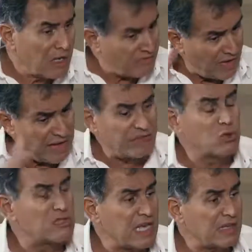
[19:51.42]
If I have
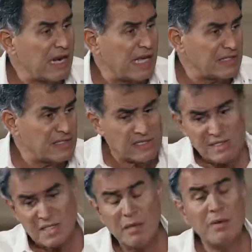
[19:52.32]
to centralize a
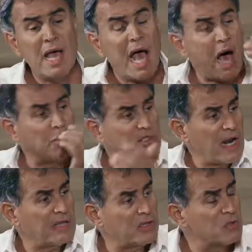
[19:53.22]
system, I would
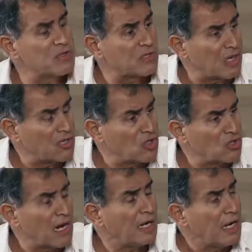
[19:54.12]
rather use
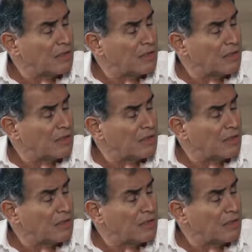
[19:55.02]
traditional